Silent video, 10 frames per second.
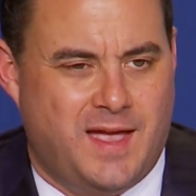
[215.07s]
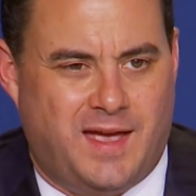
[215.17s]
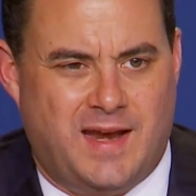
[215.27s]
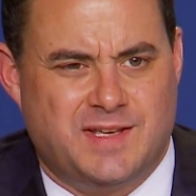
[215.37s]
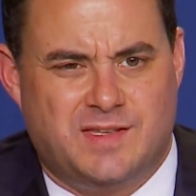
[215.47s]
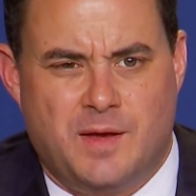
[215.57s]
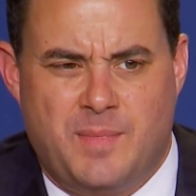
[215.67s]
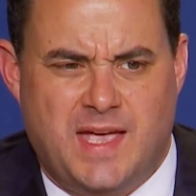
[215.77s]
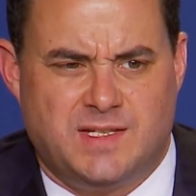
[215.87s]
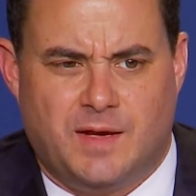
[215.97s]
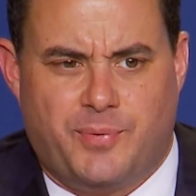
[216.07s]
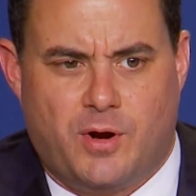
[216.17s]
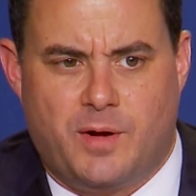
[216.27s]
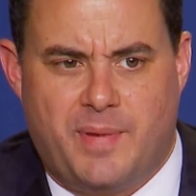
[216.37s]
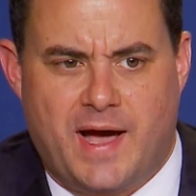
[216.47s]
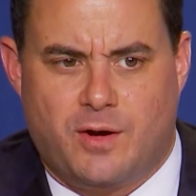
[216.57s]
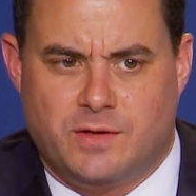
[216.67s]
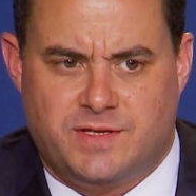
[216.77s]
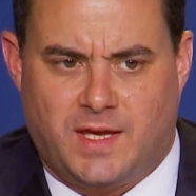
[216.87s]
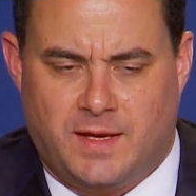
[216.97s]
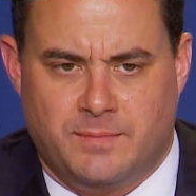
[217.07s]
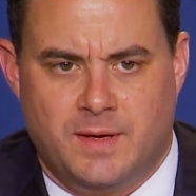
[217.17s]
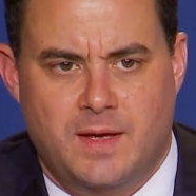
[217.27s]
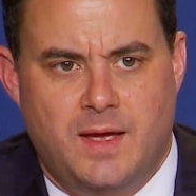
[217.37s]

And that's the amazing part about our team.